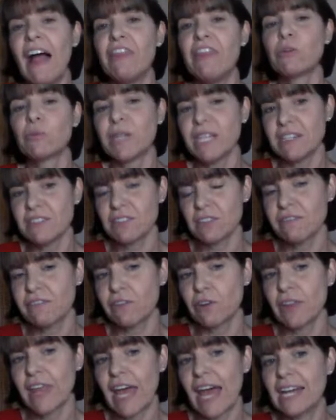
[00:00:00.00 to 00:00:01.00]
And the reason
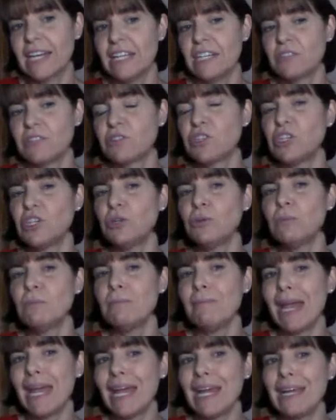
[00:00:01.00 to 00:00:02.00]
for that is you
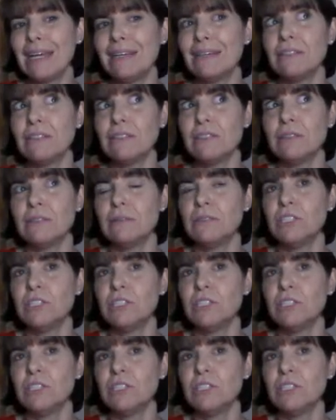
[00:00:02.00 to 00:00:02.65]
may